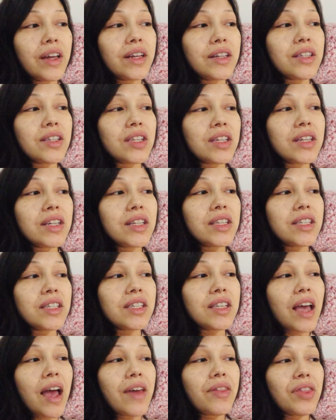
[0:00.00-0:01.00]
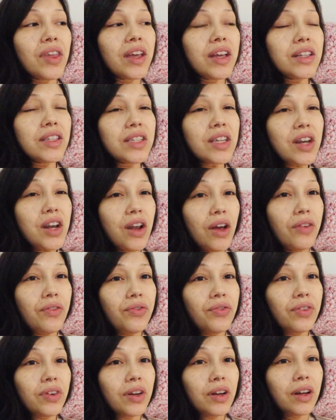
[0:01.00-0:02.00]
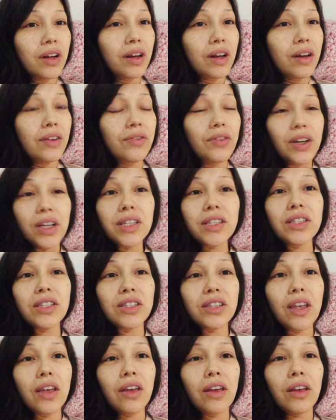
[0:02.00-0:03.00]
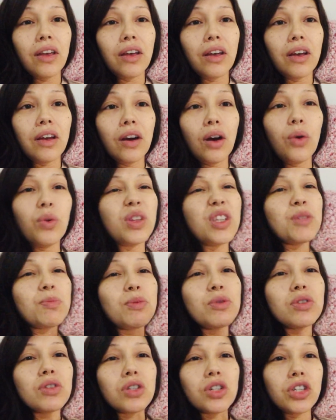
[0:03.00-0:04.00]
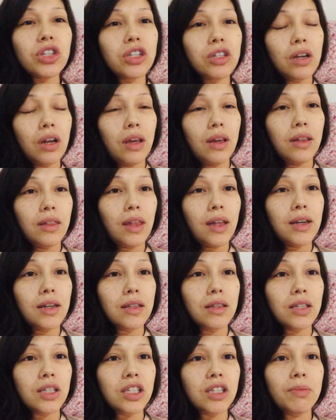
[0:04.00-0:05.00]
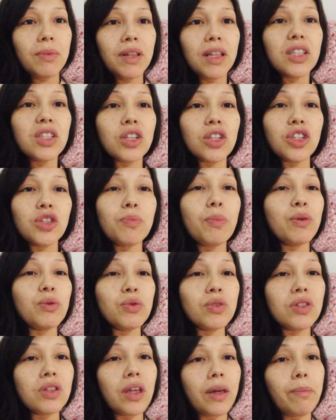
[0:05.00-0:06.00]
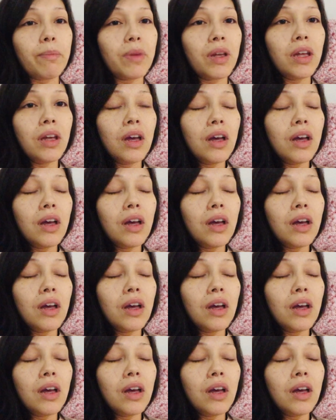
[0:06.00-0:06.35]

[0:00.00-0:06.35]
it's I think it's enough of us saying, oh, this person's shitty, they did this to me, let's expose them,